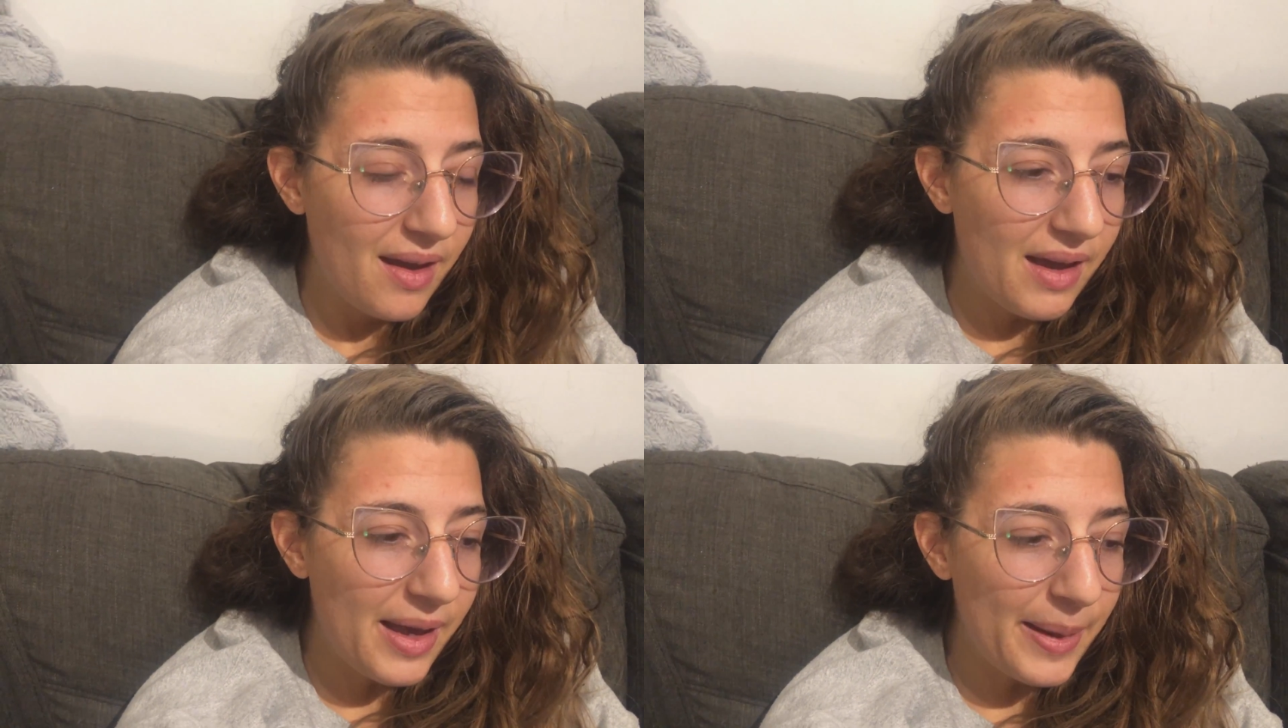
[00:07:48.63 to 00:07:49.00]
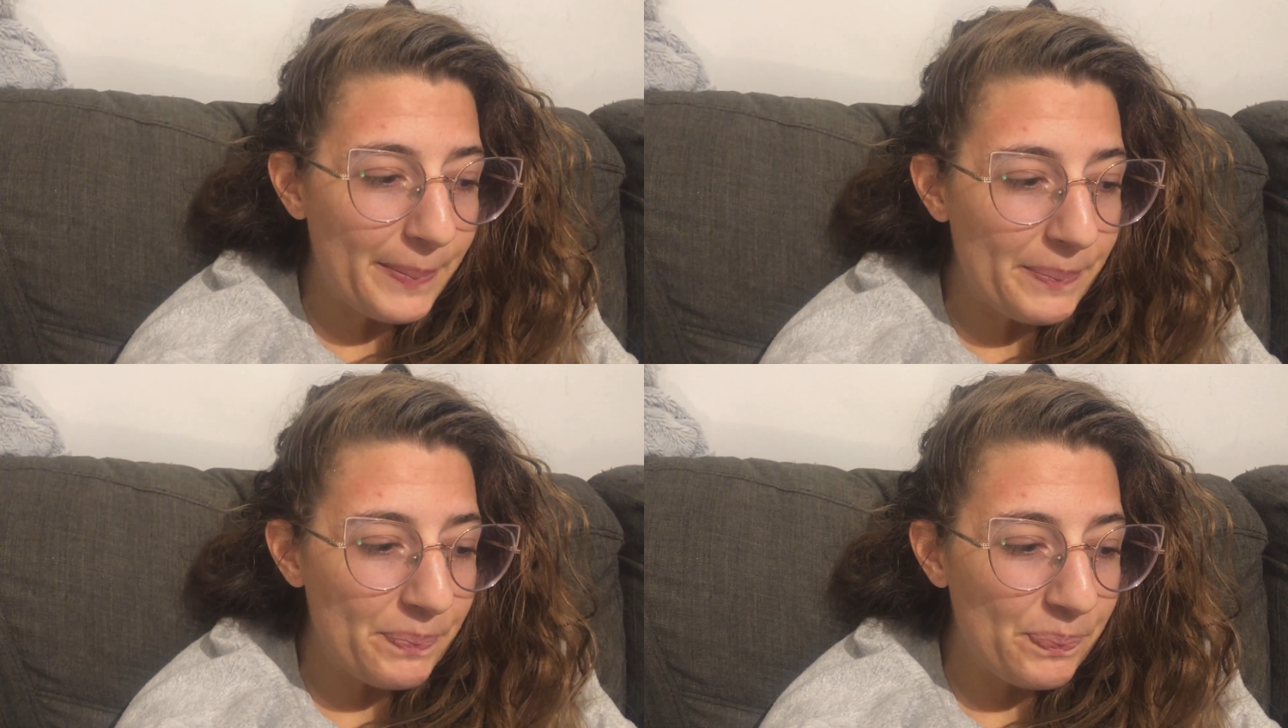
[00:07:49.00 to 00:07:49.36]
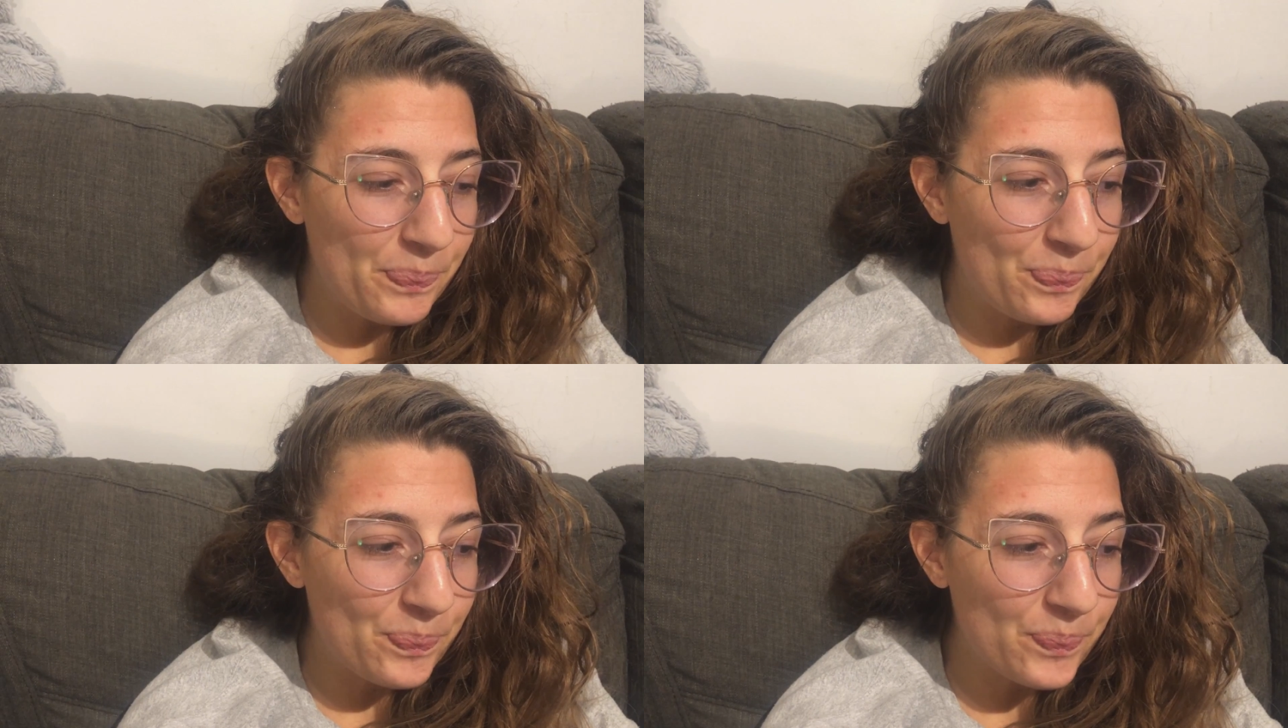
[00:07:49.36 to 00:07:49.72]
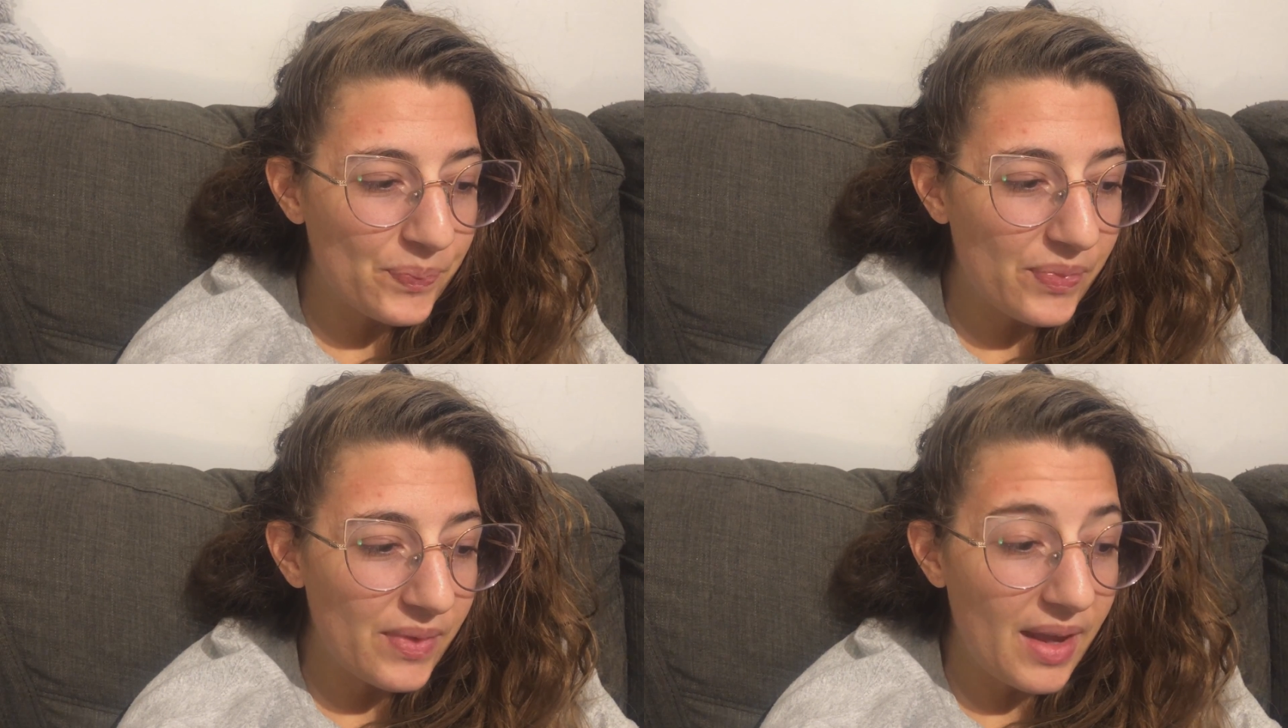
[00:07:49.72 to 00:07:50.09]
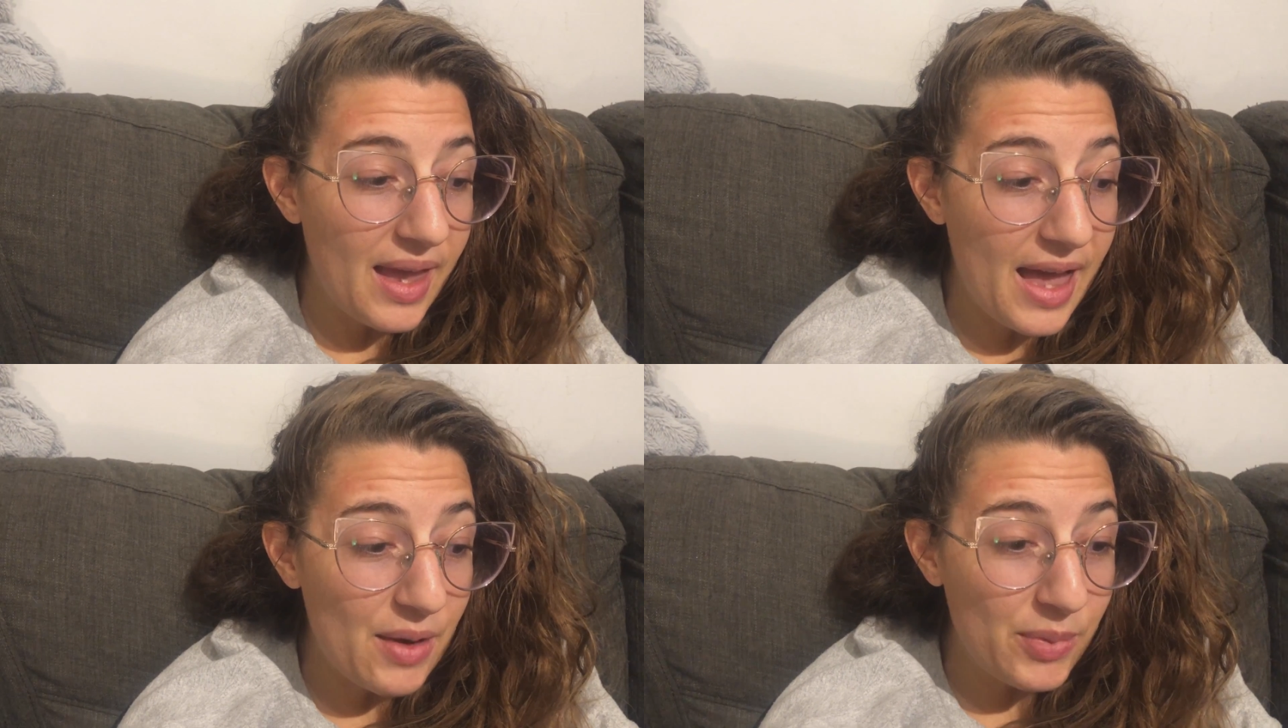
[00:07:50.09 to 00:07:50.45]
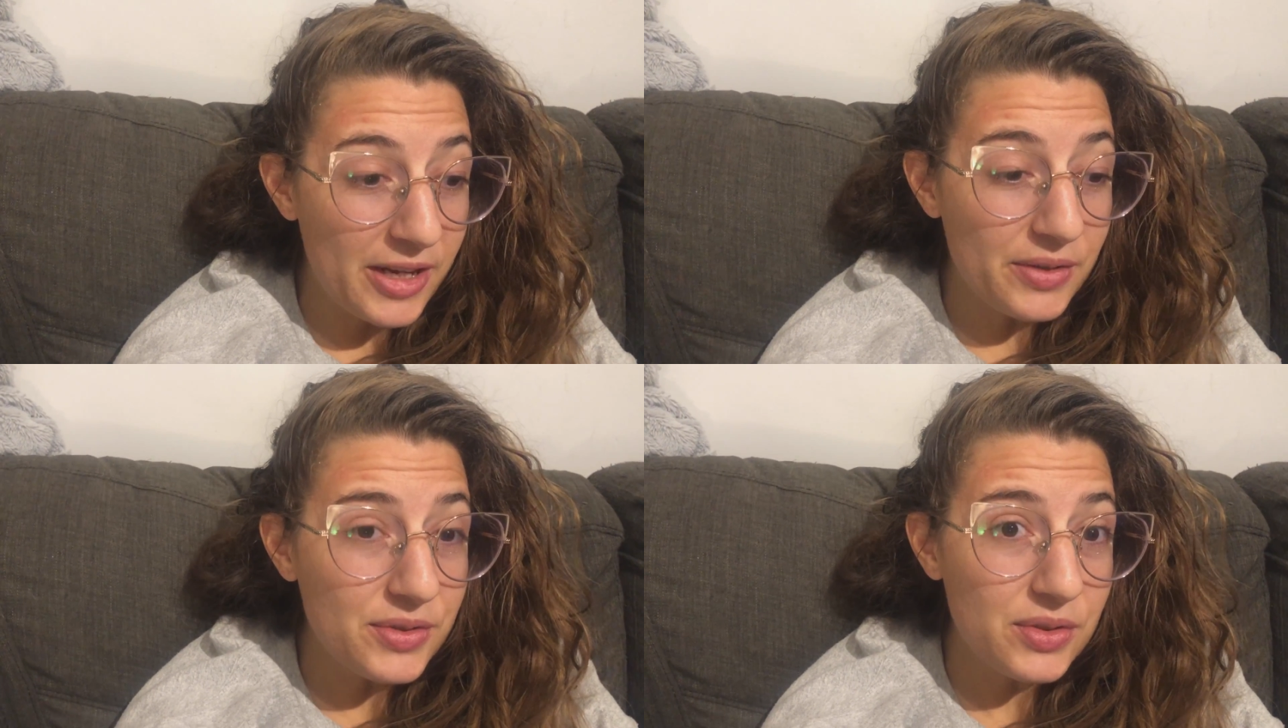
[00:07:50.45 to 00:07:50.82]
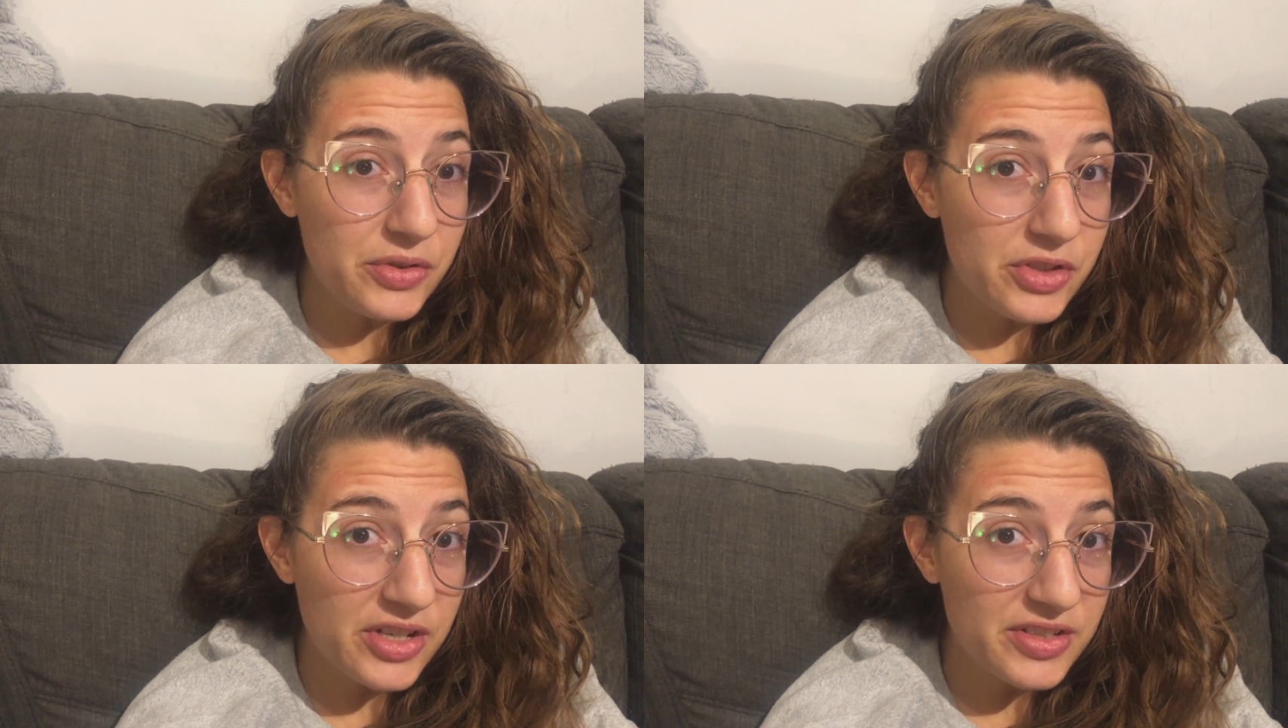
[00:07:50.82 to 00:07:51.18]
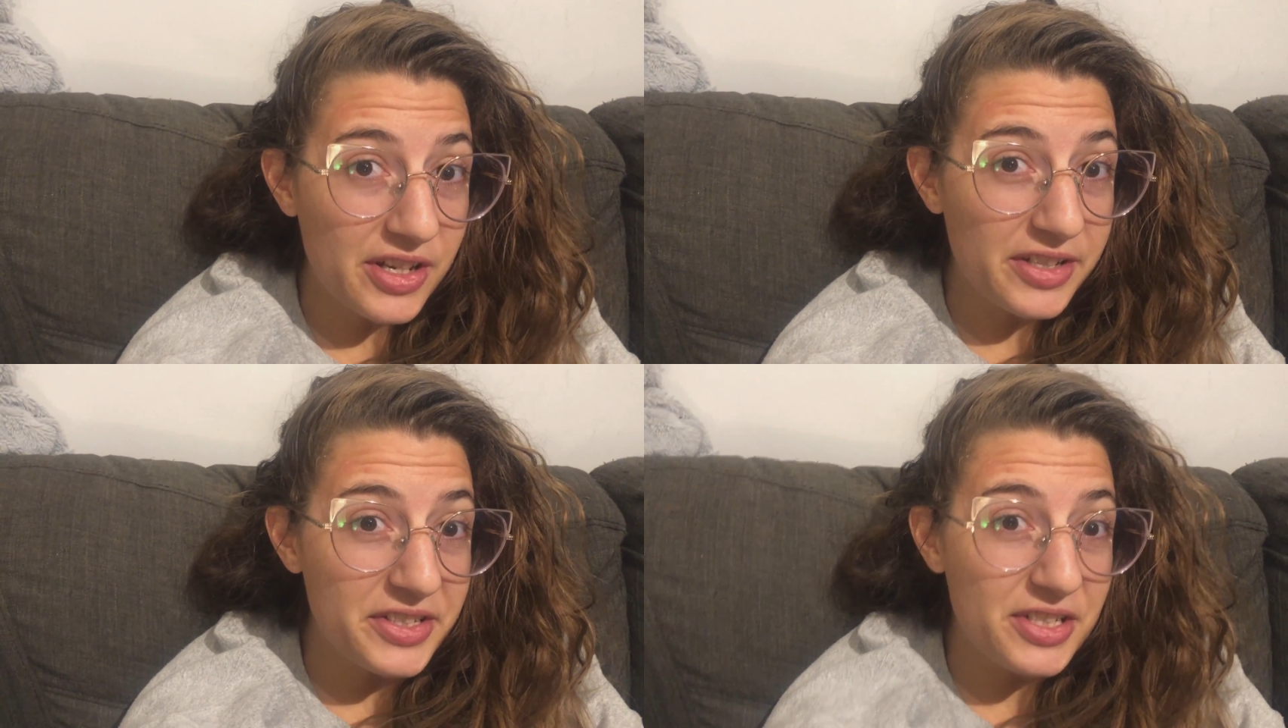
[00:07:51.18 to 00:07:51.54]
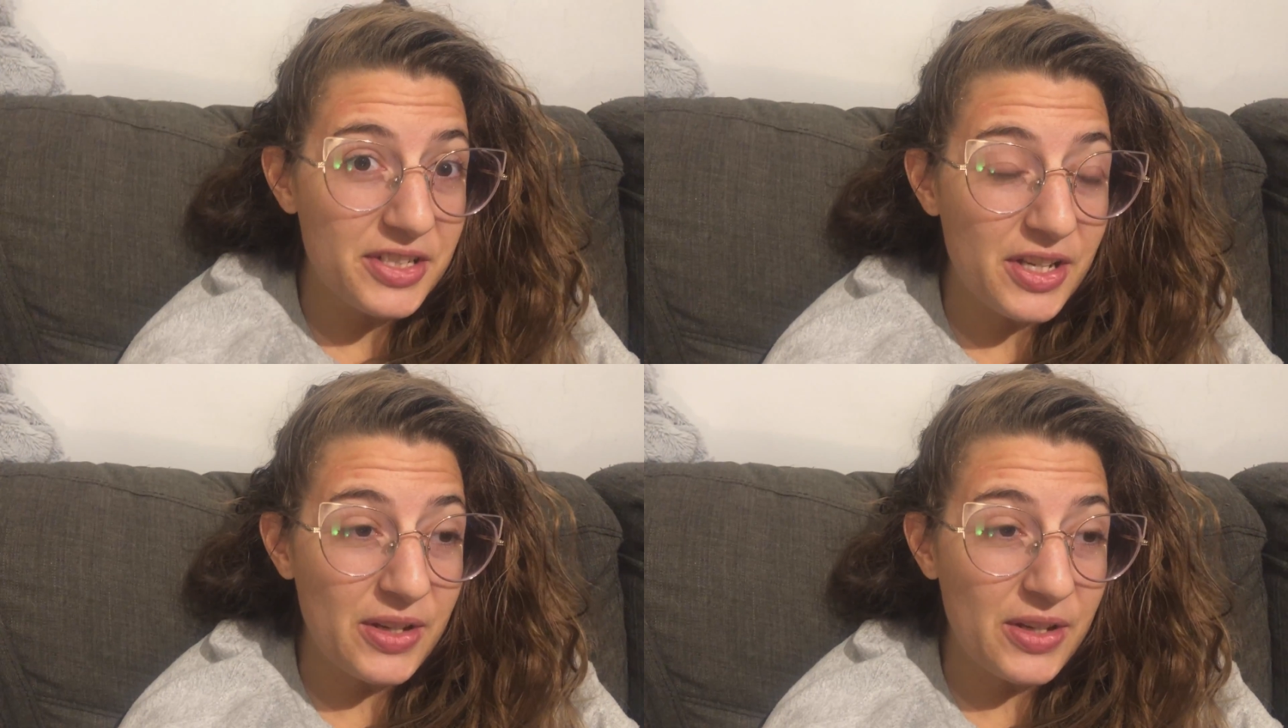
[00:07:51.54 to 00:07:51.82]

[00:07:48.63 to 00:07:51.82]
We also just got